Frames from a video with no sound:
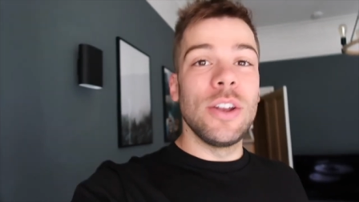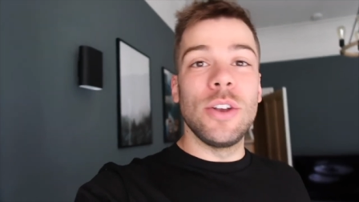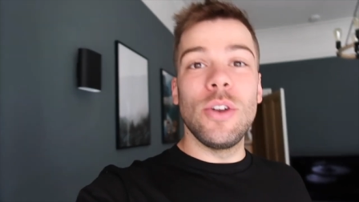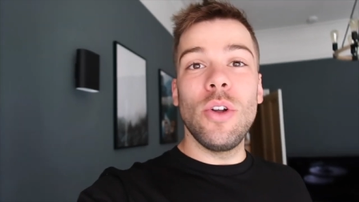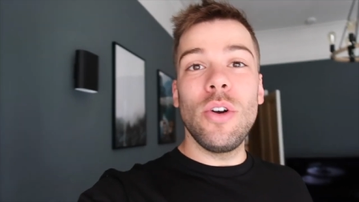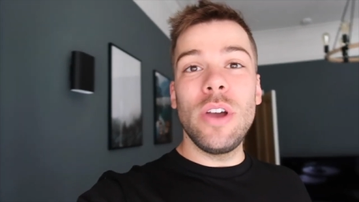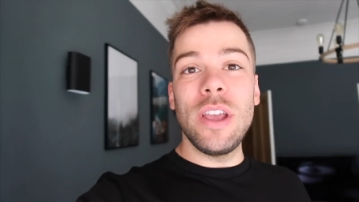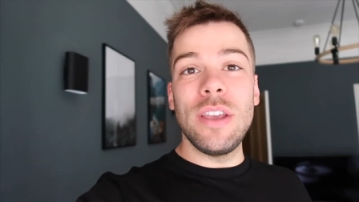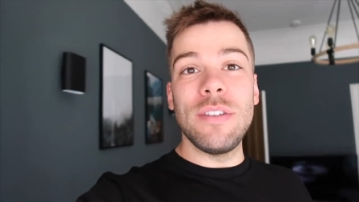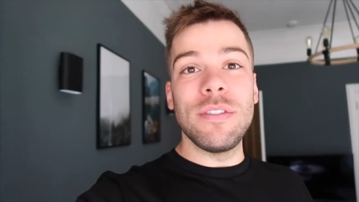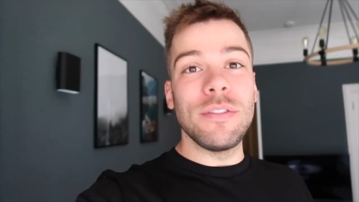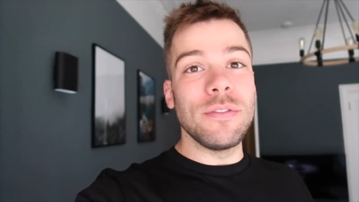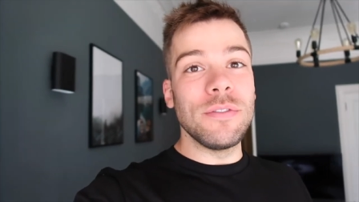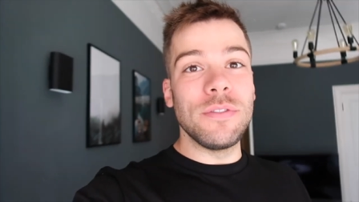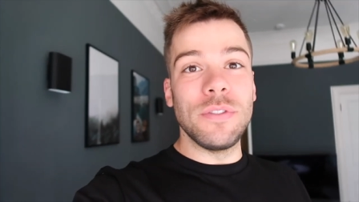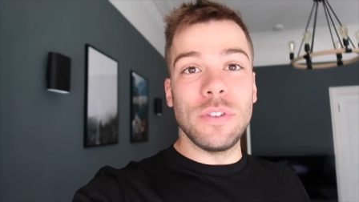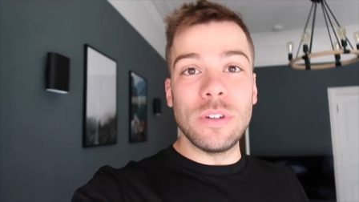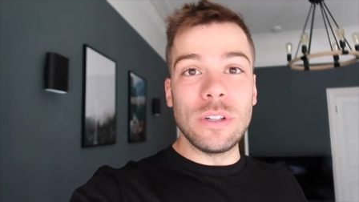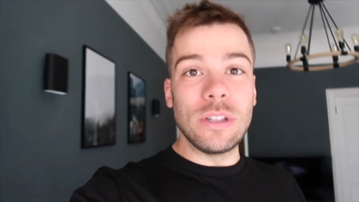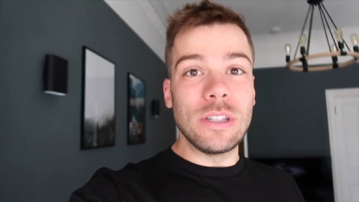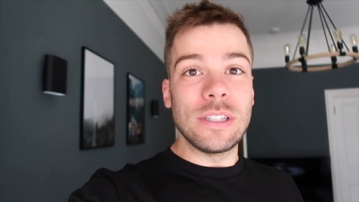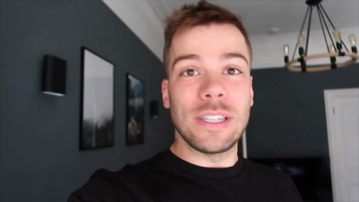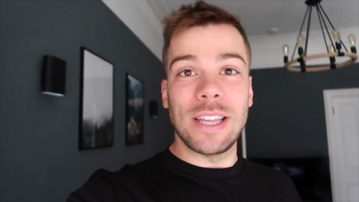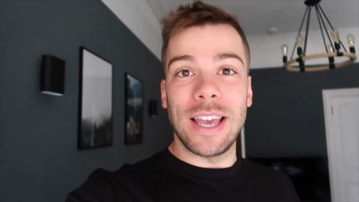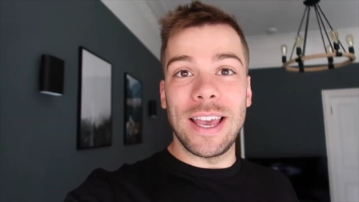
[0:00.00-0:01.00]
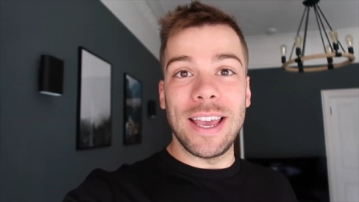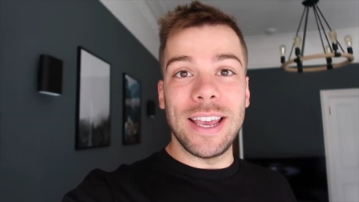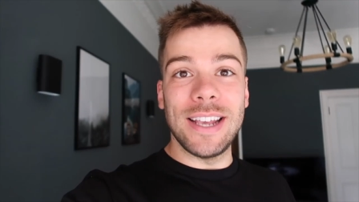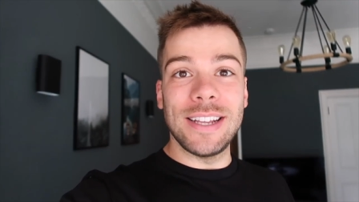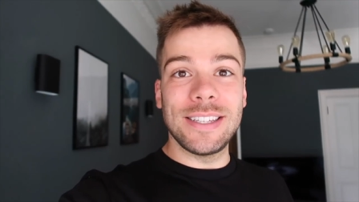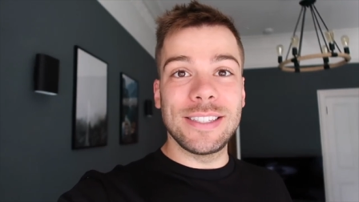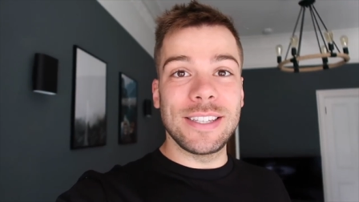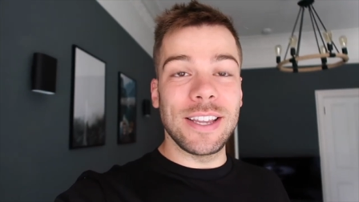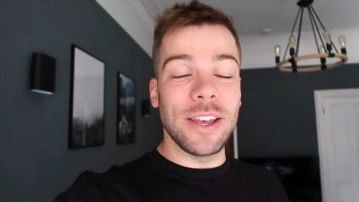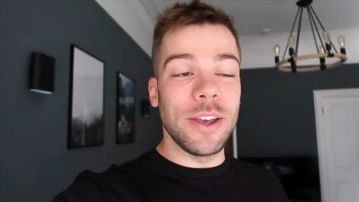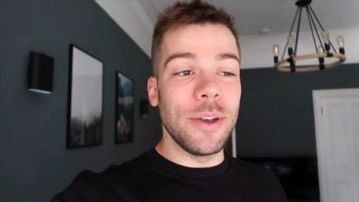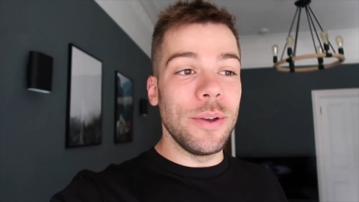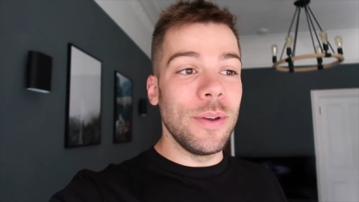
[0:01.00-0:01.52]
Not even full day.
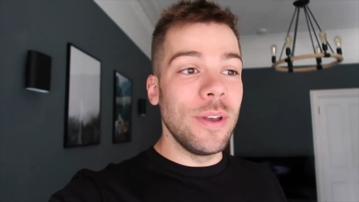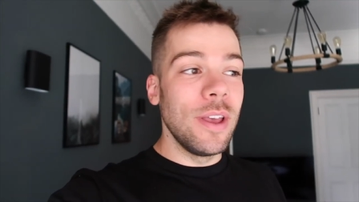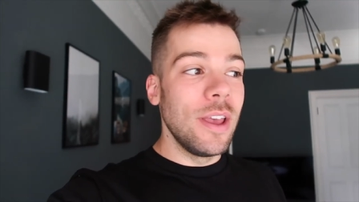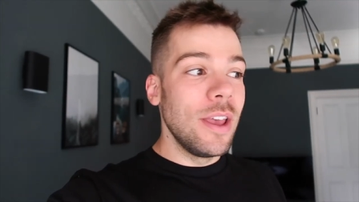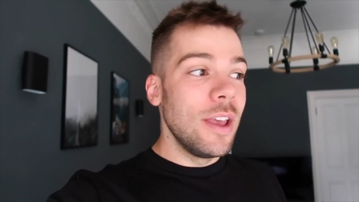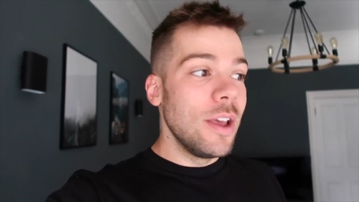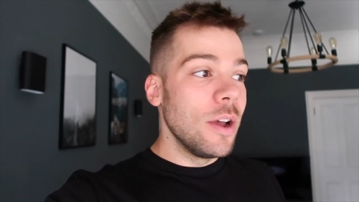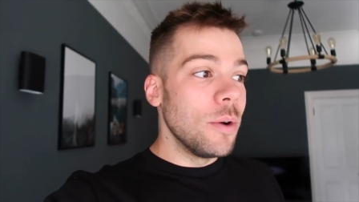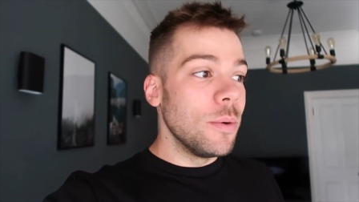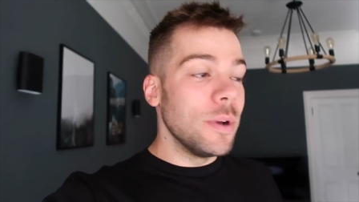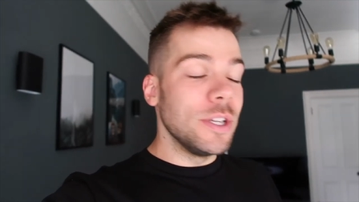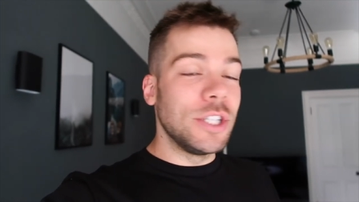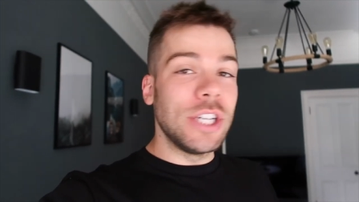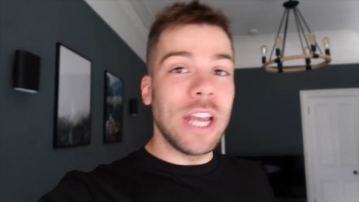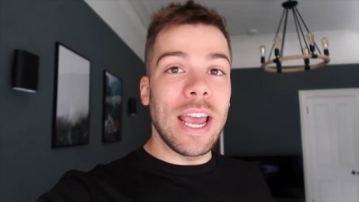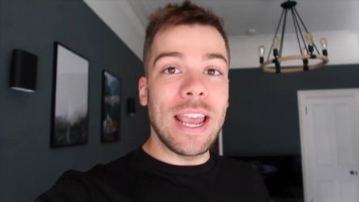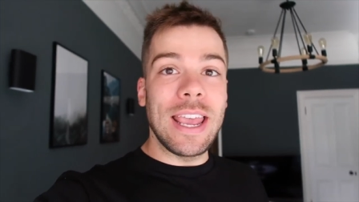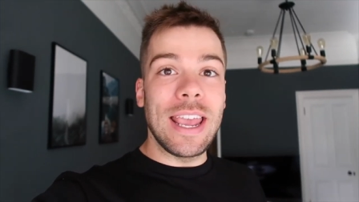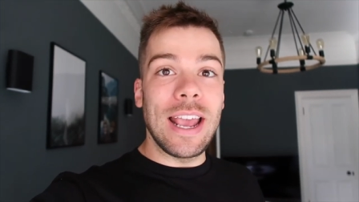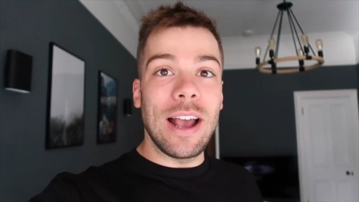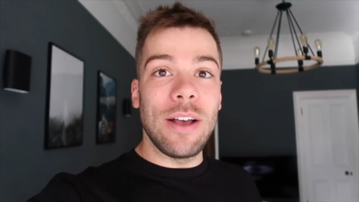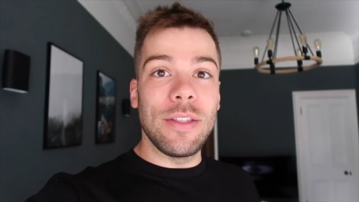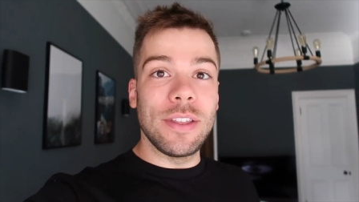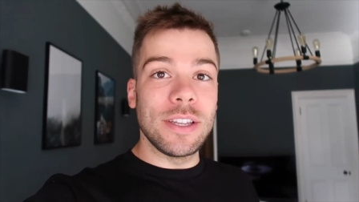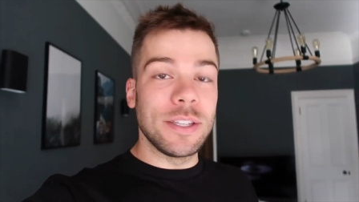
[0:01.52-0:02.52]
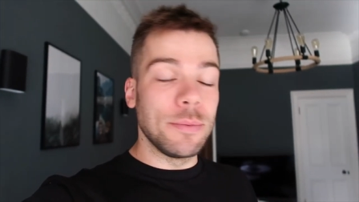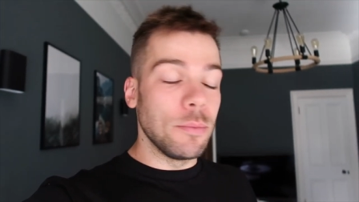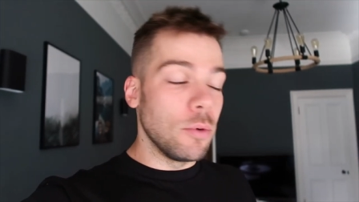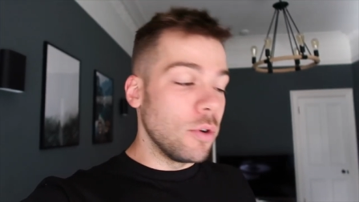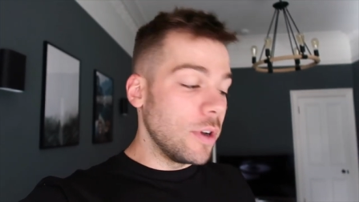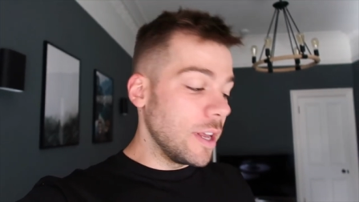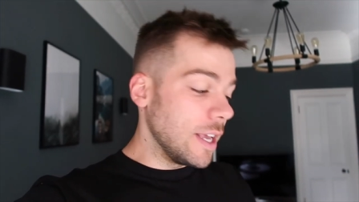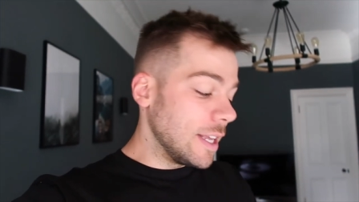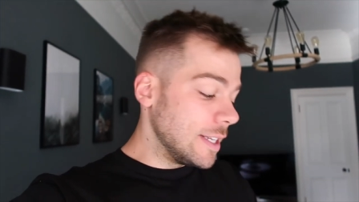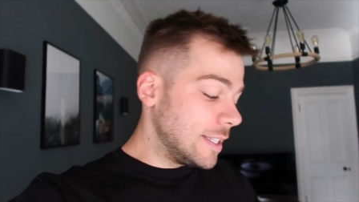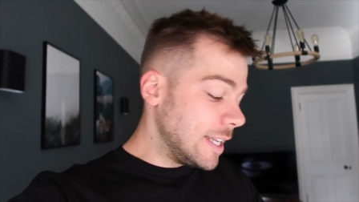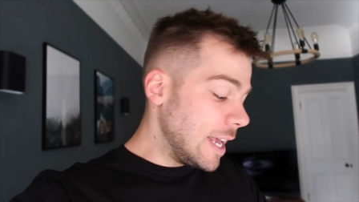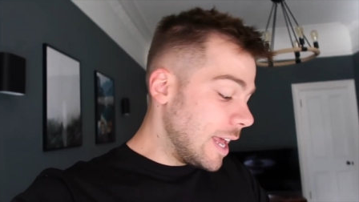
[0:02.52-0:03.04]
So we're checking out this morning at